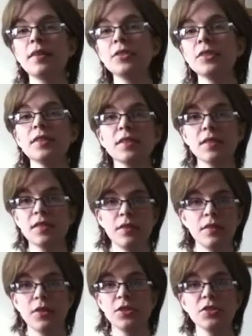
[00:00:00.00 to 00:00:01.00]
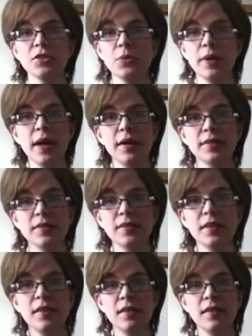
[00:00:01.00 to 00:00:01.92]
they're just they're just two guys.